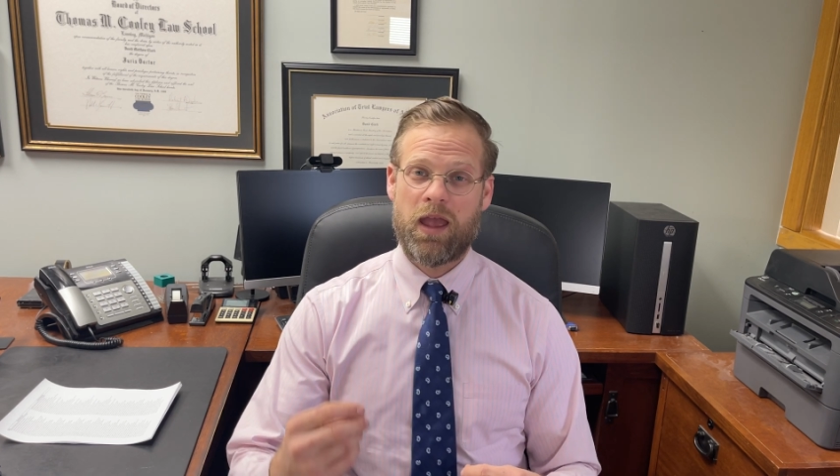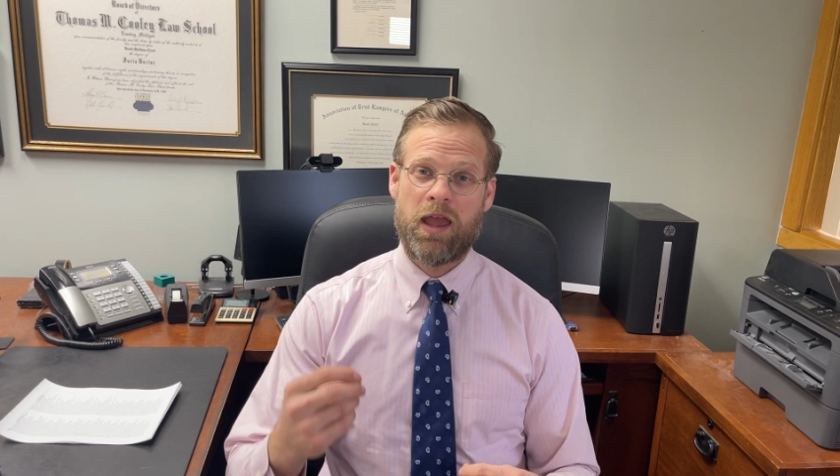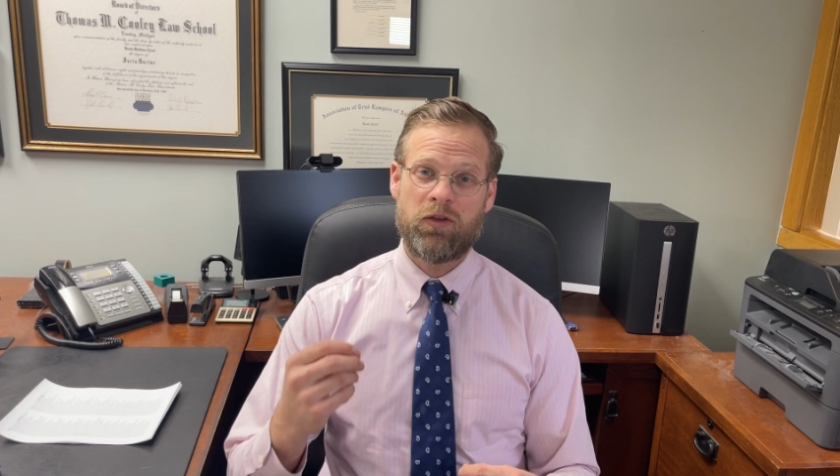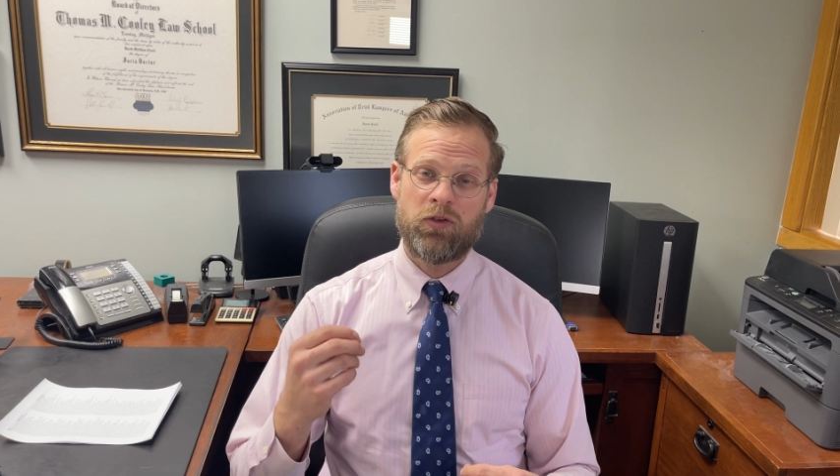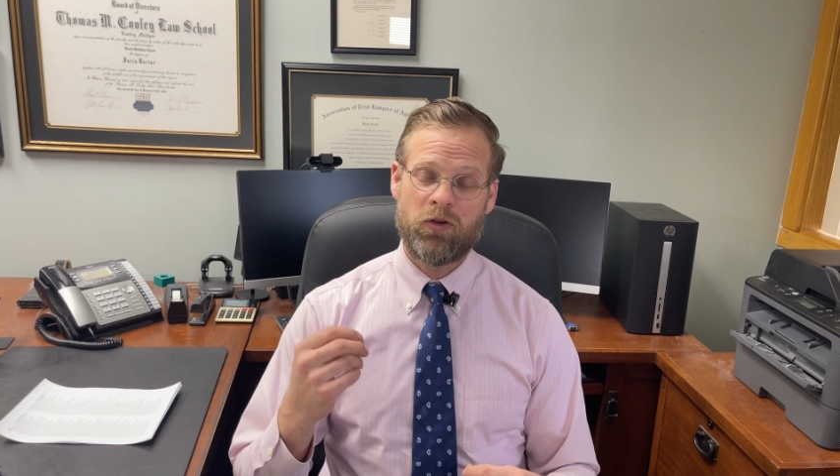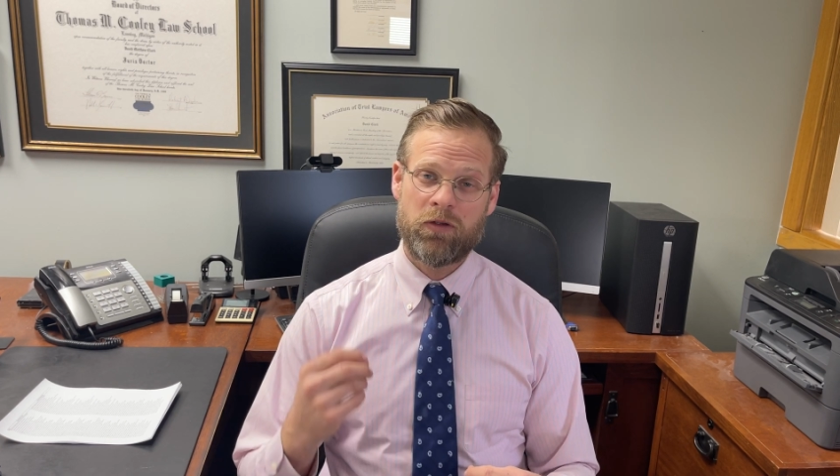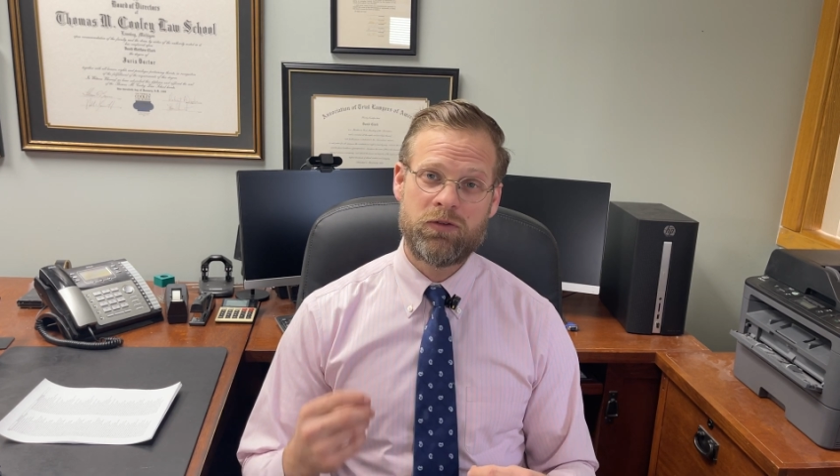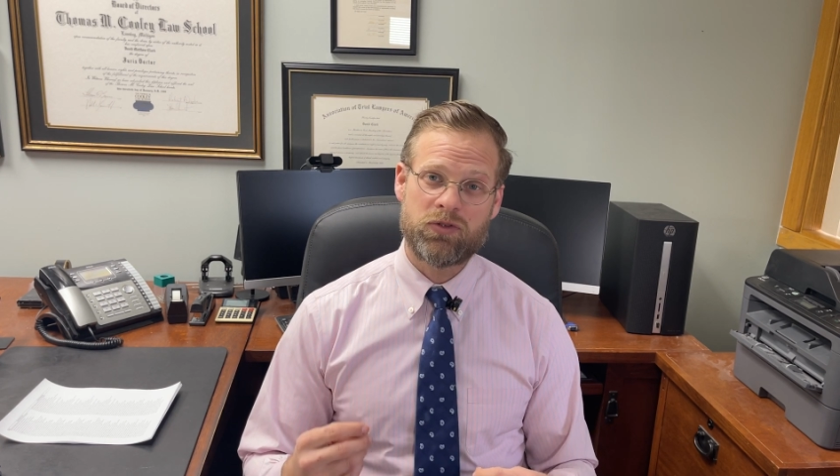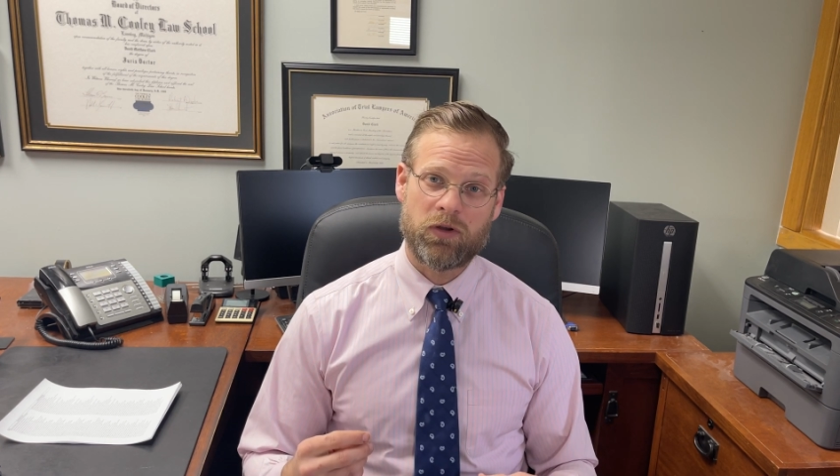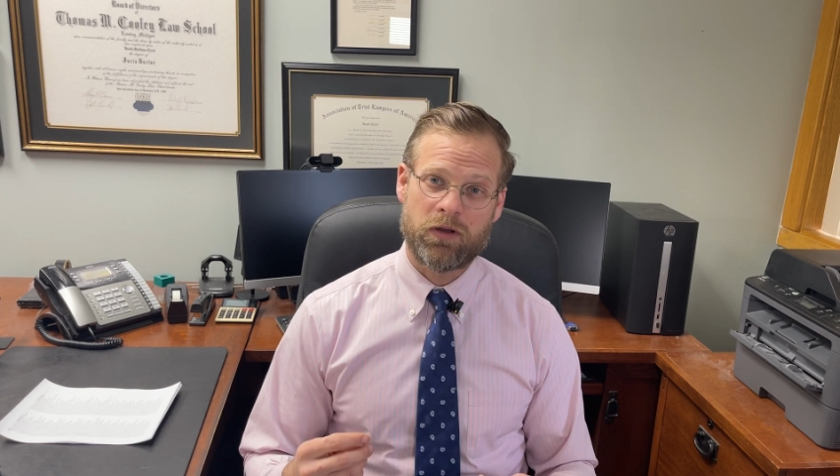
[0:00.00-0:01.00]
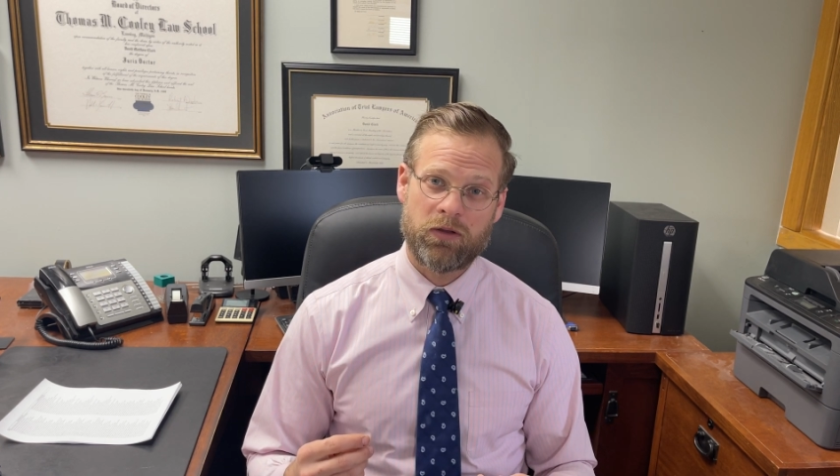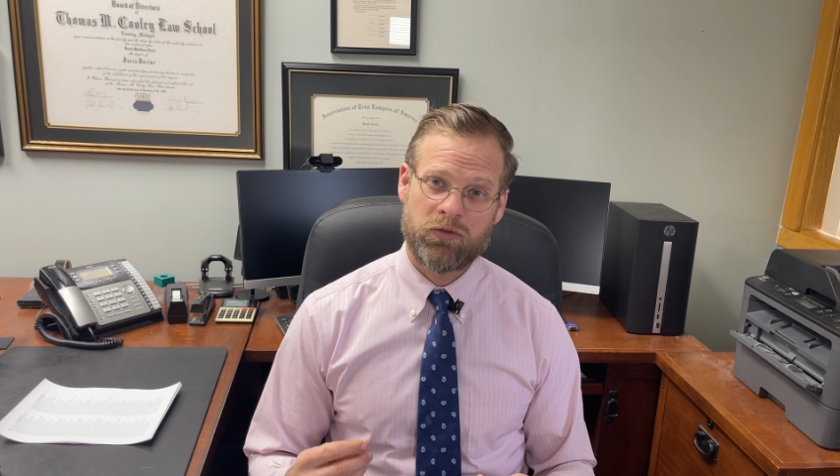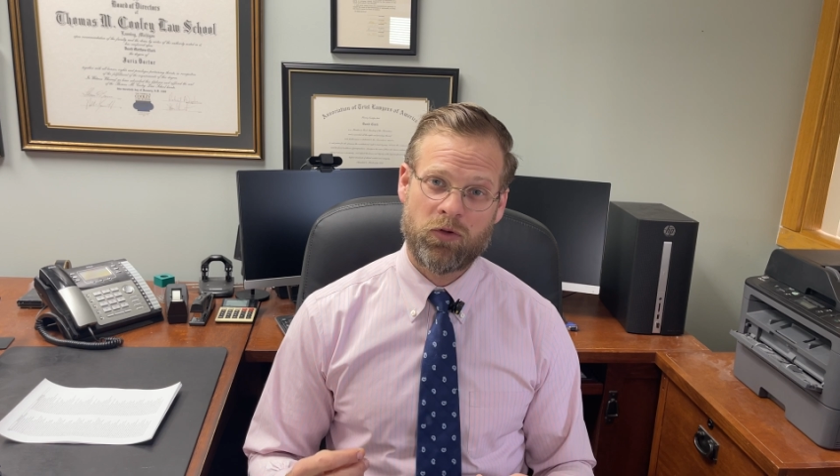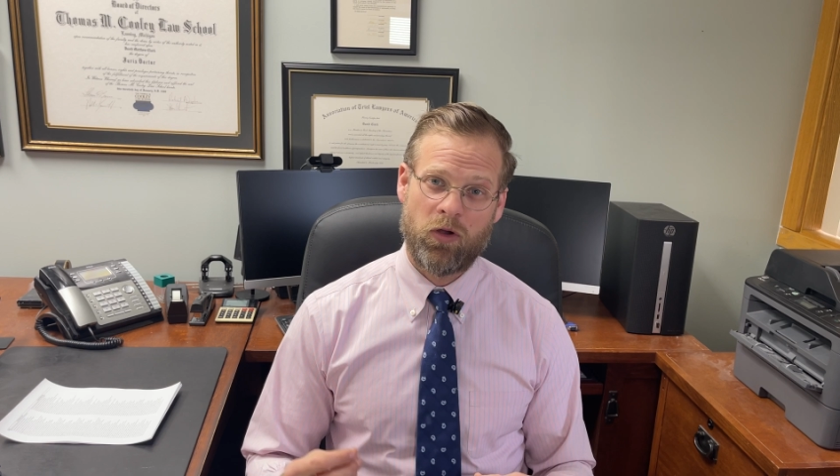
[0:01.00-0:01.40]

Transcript: and you're injured, your